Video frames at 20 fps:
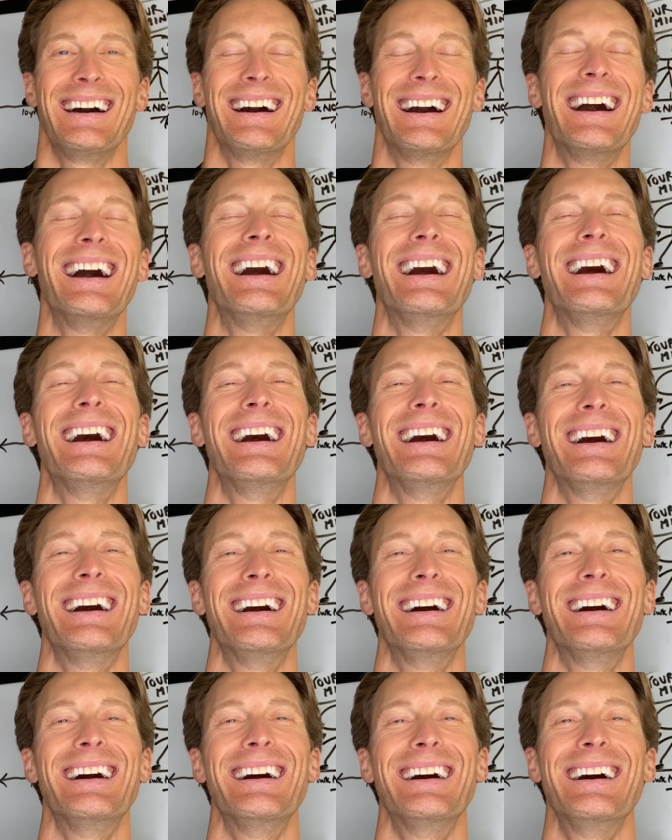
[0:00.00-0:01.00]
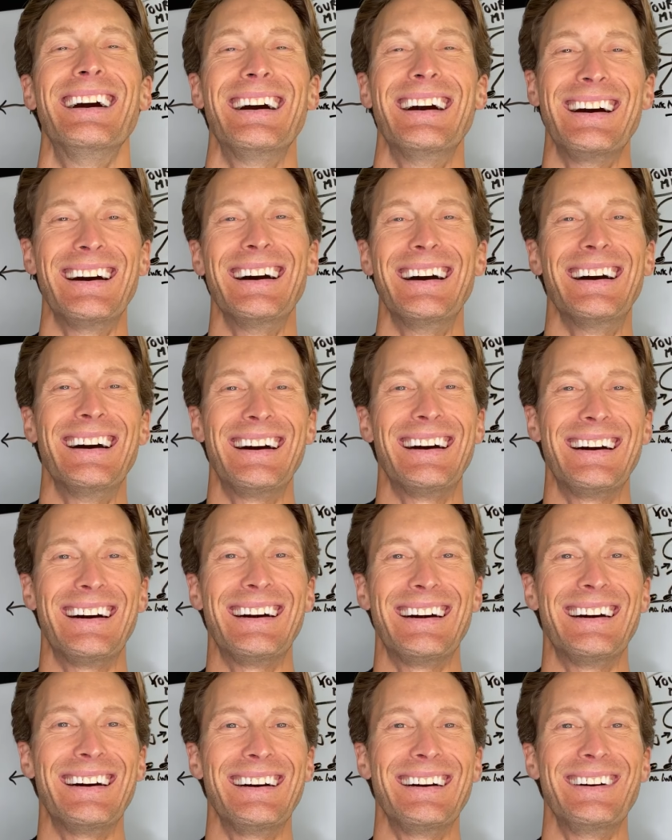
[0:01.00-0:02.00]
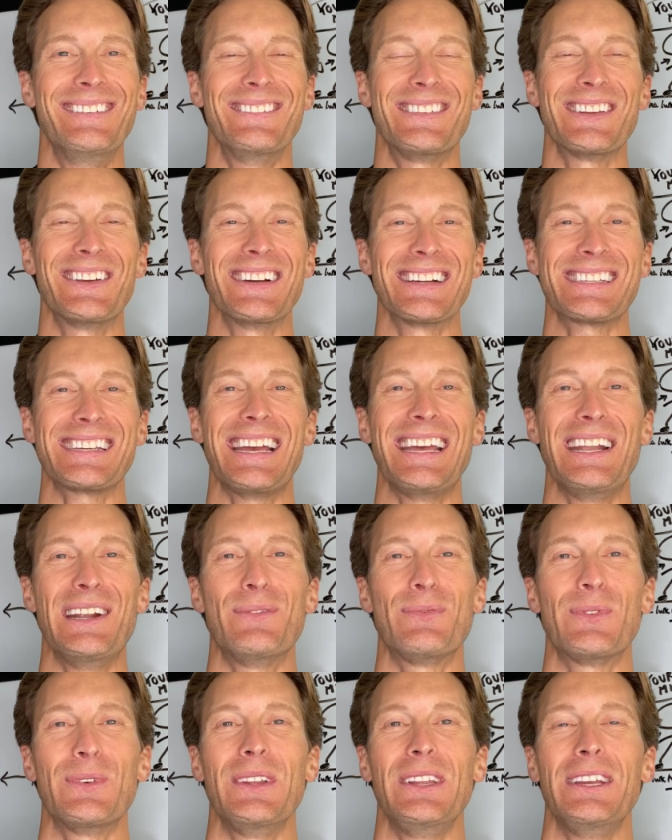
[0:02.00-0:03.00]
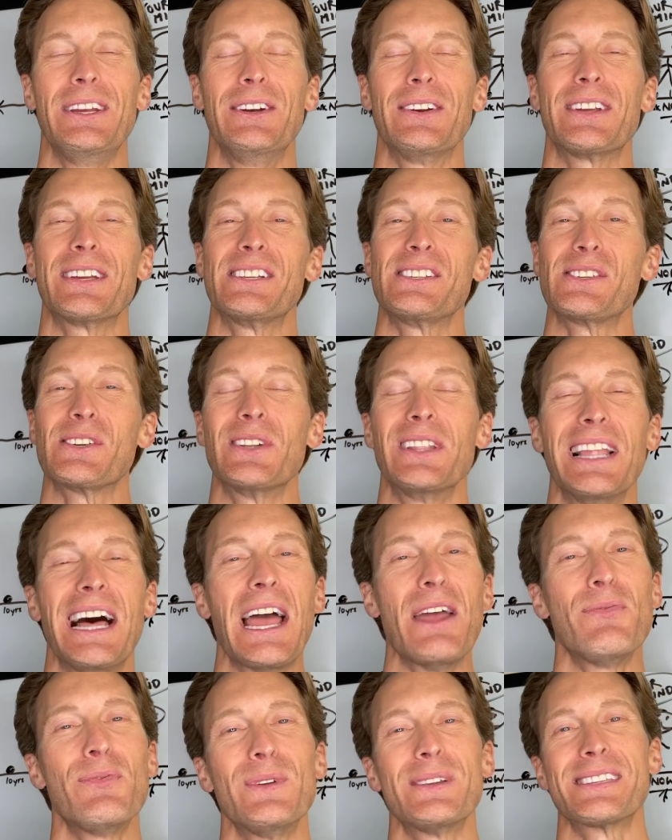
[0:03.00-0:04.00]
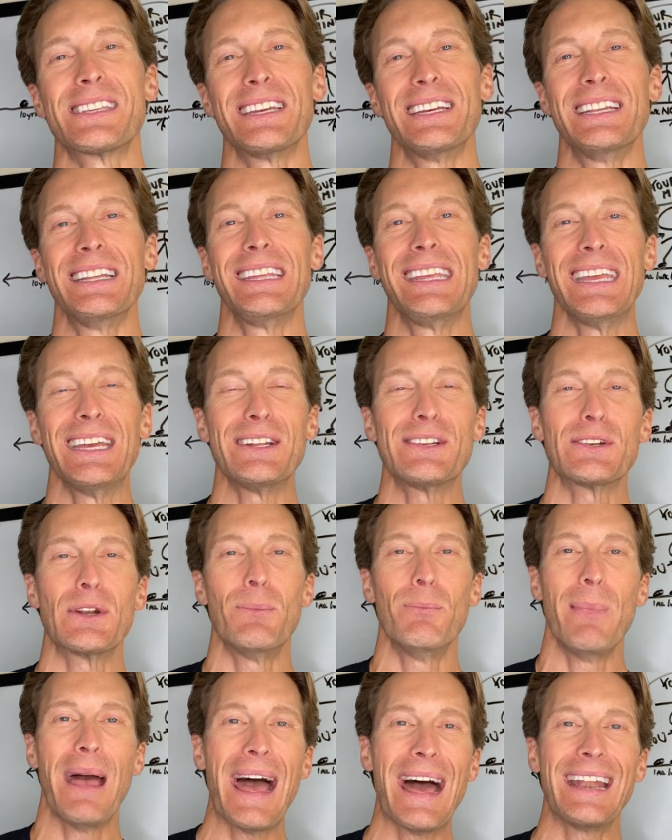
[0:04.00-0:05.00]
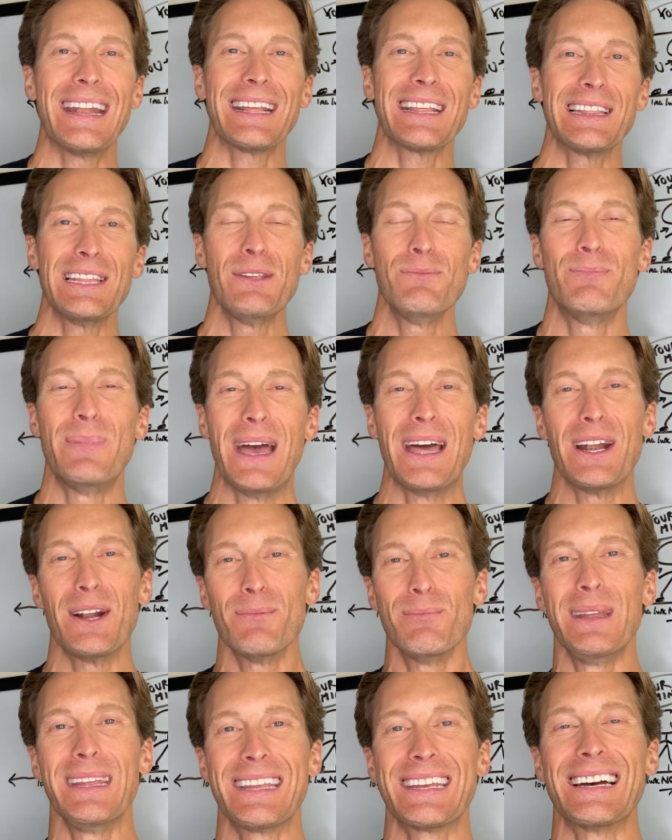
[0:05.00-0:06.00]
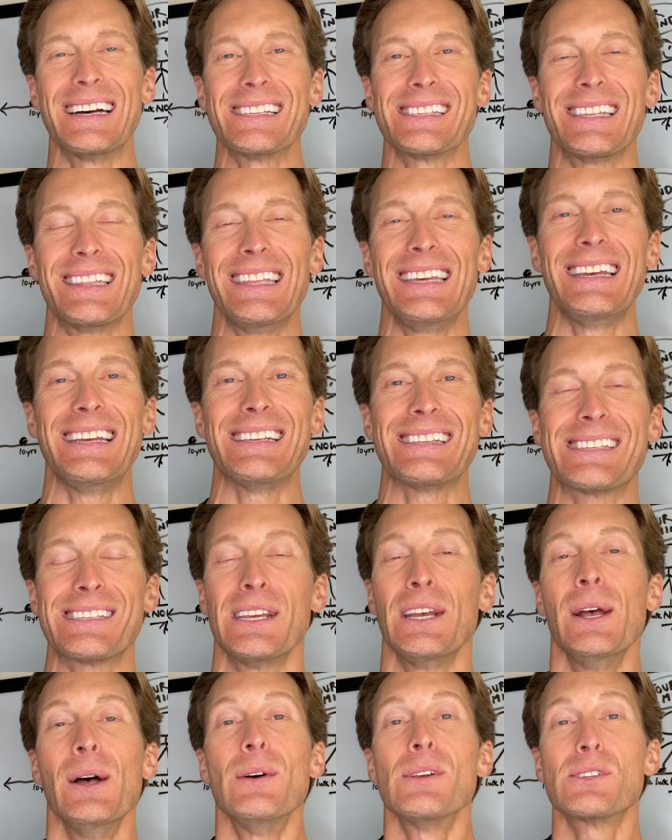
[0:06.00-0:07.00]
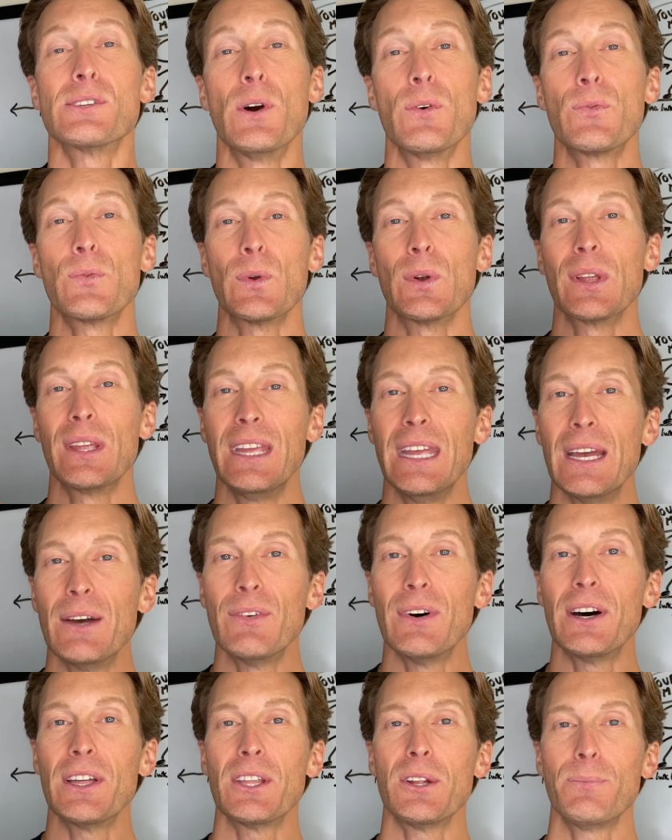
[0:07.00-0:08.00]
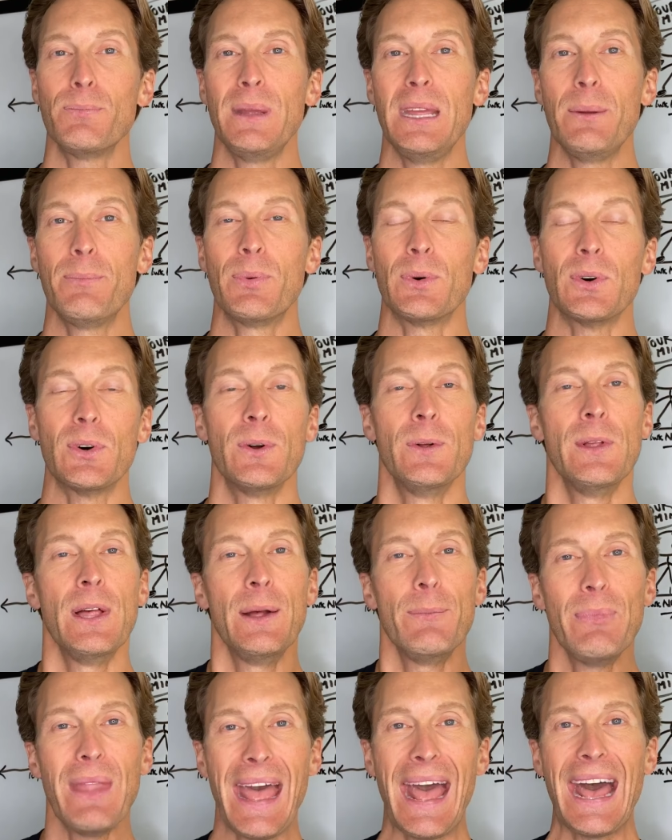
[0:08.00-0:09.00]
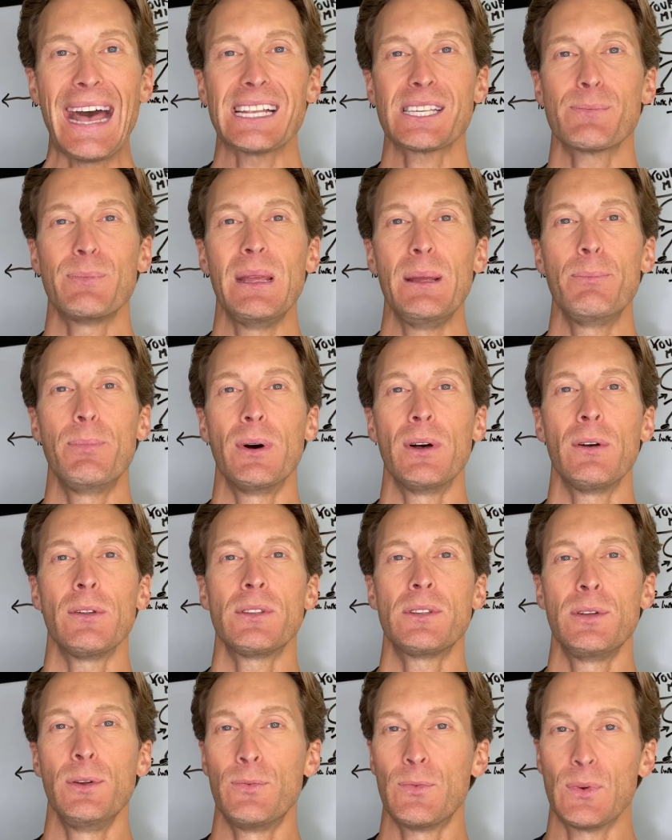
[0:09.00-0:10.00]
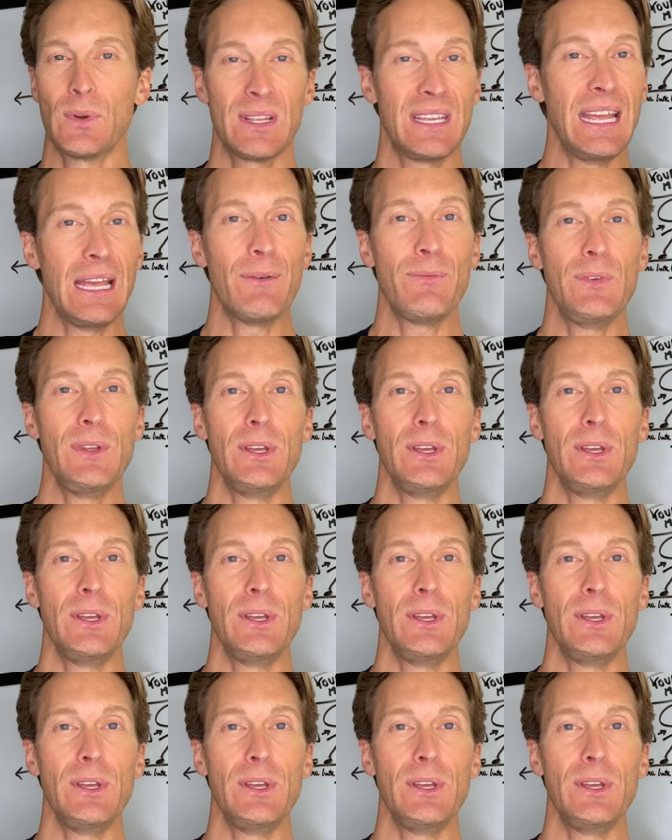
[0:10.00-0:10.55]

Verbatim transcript: Ah, I'm so excited for you because your life is going to get dramatically better because of this. So forgive other people. Ask people to forgive